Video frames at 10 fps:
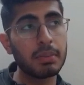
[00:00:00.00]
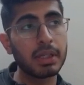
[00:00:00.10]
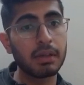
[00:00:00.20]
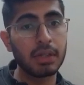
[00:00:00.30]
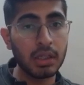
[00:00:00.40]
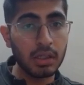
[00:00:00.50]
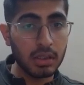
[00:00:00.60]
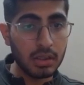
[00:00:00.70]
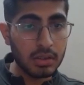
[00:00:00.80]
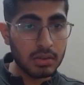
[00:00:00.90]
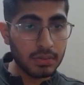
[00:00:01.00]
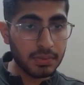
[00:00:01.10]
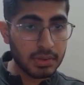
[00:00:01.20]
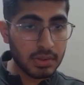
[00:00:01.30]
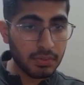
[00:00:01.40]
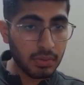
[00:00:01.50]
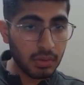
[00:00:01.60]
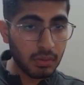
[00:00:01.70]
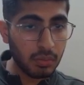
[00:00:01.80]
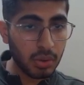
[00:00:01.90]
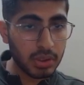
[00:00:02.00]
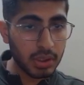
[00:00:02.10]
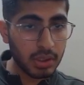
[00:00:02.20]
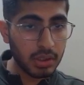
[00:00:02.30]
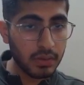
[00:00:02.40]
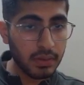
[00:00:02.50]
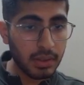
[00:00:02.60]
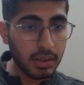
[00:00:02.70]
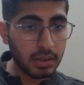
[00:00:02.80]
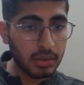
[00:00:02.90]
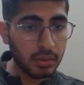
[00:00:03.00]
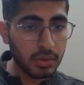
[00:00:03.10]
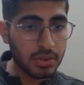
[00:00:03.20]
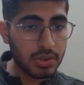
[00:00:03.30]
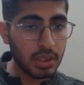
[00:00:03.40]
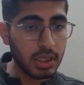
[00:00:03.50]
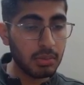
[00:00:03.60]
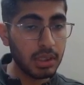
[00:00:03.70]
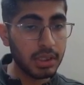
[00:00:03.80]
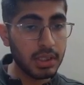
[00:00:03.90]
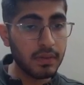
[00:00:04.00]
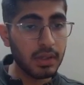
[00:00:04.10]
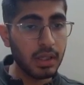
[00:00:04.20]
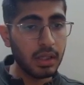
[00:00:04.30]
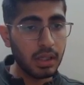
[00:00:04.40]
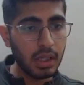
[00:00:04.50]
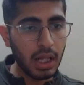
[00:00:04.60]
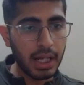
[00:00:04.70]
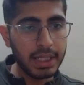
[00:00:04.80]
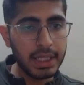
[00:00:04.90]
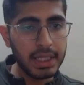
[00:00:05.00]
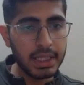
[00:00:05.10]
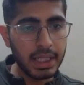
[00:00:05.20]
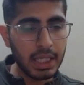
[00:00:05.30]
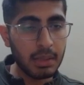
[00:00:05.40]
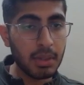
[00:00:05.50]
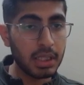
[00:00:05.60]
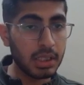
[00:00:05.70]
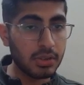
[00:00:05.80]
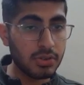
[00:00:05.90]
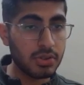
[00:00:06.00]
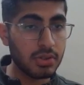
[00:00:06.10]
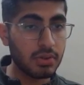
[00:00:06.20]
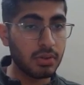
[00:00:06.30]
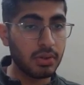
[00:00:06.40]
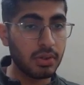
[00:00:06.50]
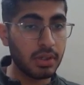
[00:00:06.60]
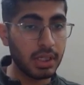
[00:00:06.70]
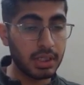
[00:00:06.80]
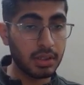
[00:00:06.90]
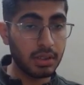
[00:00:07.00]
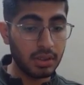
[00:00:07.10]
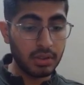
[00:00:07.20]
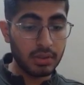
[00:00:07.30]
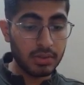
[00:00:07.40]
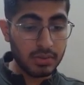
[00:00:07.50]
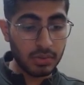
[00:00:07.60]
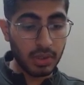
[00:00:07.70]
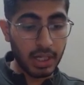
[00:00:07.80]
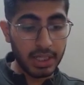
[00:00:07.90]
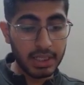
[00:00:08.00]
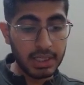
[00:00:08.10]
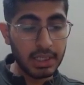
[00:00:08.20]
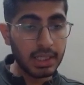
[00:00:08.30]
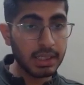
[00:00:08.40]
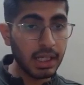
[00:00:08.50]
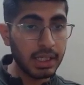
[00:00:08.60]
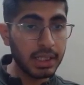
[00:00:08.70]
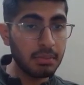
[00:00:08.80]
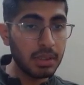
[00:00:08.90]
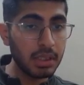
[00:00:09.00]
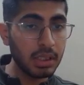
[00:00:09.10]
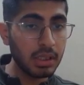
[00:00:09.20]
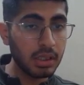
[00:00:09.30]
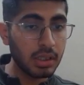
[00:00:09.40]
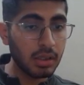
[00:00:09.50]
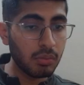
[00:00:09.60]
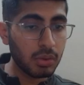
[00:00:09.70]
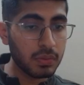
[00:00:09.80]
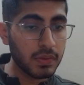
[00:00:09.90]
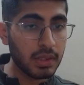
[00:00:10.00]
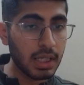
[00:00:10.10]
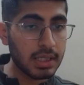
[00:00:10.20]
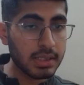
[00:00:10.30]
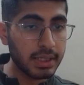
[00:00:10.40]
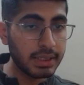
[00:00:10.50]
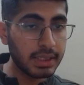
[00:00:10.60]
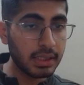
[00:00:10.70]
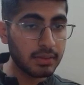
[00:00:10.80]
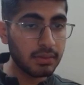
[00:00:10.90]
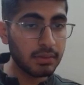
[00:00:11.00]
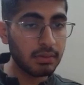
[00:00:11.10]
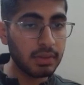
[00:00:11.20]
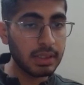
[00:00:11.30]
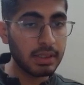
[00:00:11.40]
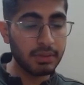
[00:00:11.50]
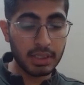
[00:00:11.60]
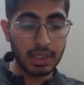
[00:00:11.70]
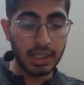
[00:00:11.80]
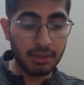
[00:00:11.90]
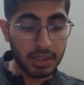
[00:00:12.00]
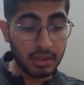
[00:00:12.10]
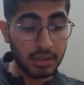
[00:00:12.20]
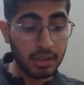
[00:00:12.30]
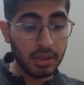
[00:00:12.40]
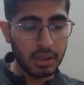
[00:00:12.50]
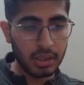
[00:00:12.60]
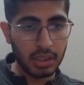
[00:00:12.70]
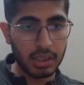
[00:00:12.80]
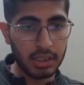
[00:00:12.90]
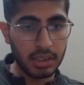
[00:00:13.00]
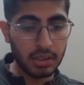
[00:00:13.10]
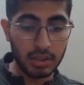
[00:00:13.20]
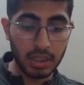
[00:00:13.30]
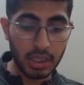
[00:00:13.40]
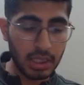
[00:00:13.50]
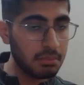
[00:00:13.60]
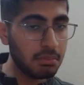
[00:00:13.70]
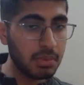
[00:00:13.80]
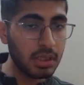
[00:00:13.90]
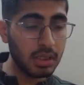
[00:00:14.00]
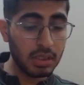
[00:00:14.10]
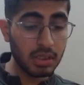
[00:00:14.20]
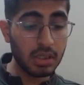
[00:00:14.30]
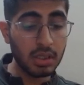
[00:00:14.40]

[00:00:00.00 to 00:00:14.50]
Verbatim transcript: we'll be giving? So first of all, what is the original table? It is ID, name and age, right? So ID, let the ID be, what was the last ID? 10. So we'll give it 11, and name be